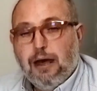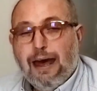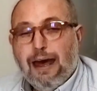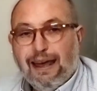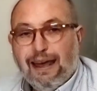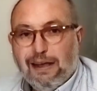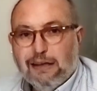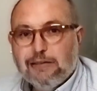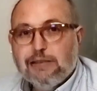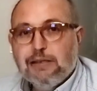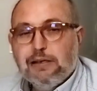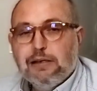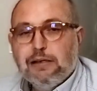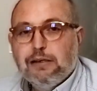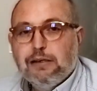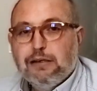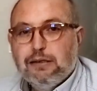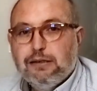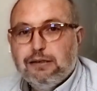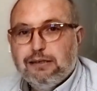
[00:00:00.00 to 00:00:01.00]
and
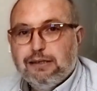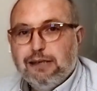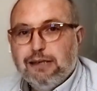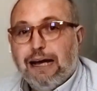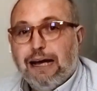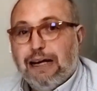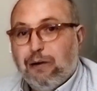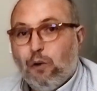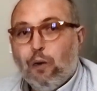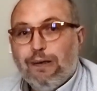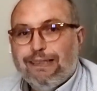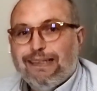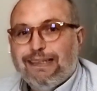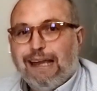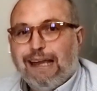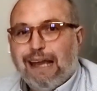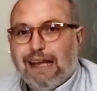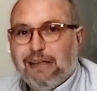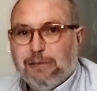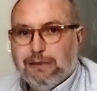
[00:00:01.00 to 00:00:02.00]
the
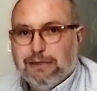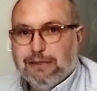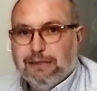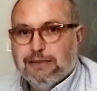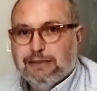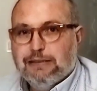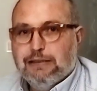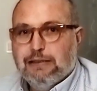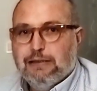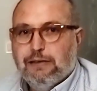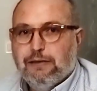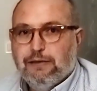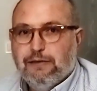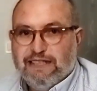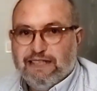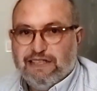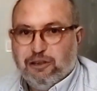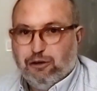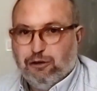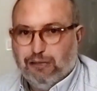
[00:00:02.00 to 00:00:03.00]
aquatic animals'
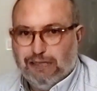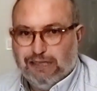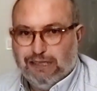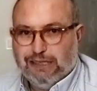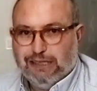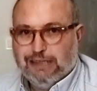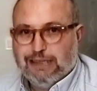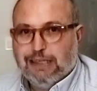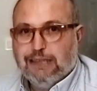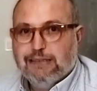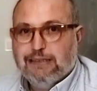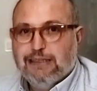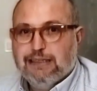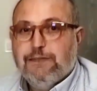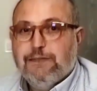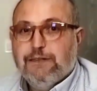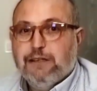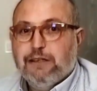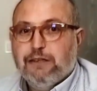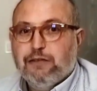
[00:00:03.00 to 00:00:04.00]
physiologies are
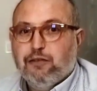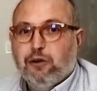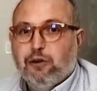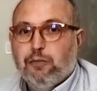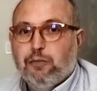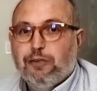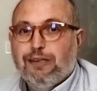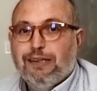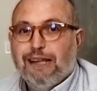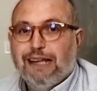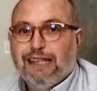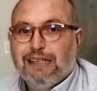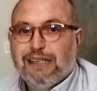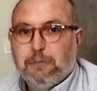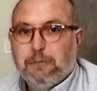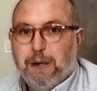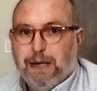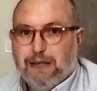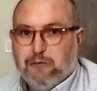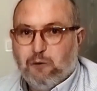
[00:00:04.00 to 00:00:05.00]
different from the
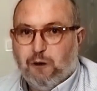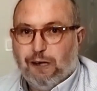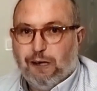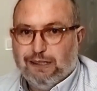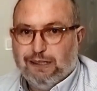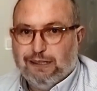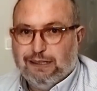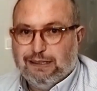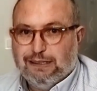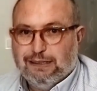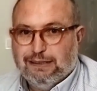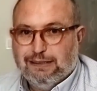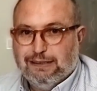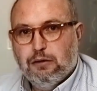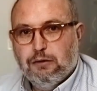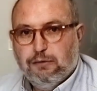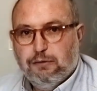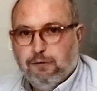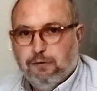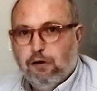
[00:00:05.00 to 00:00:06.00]
land-based ones.
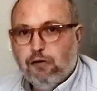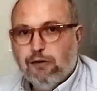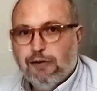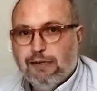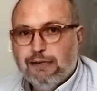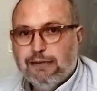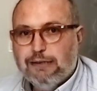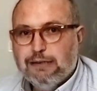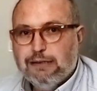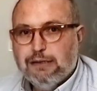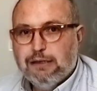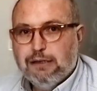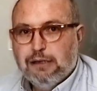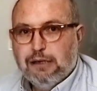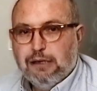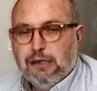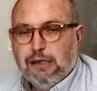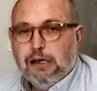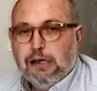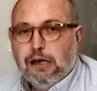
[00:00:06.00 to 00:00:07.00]
For that,
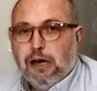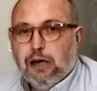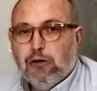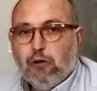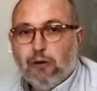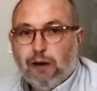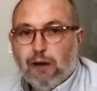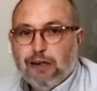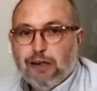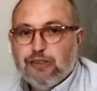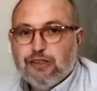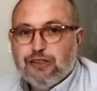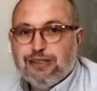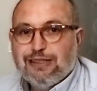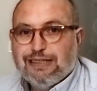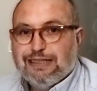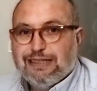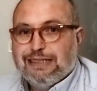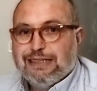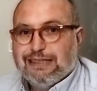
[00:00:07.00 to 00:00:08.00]
aquaculture
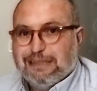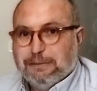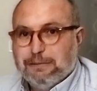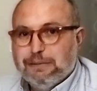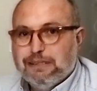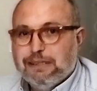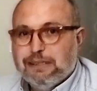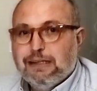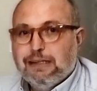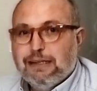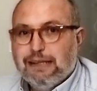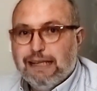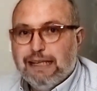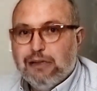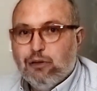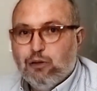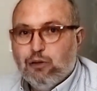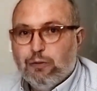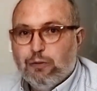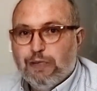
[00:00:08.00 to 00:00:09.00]
systems
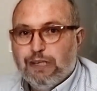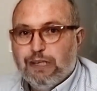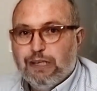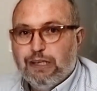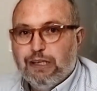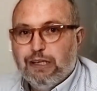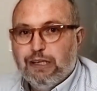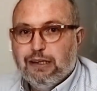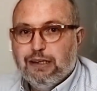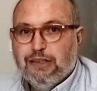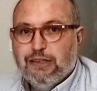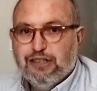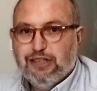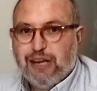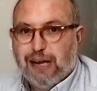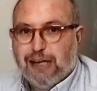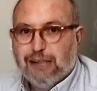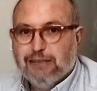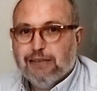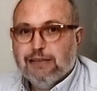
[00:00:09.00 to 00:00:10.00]
need to be
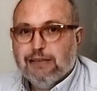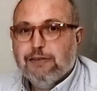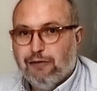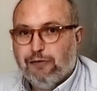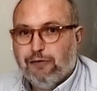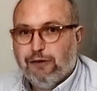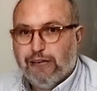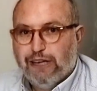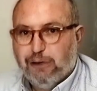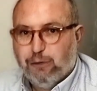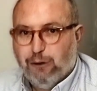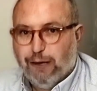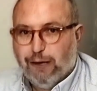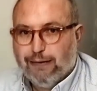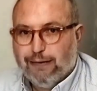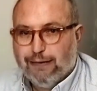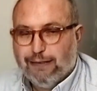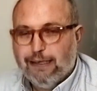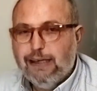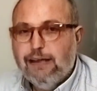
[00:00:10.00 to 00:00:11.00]
checked
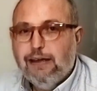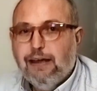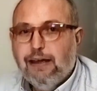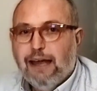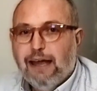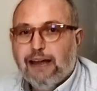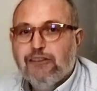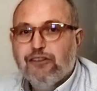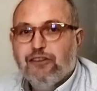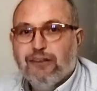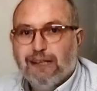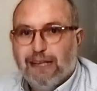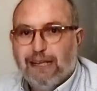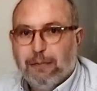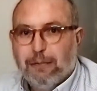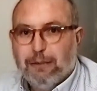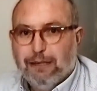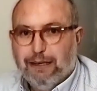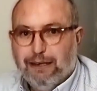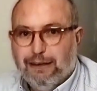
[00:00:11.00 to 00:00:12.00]
frequently and
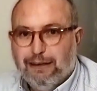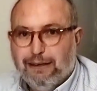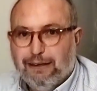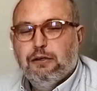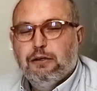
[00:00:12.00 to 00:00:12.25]
reliably.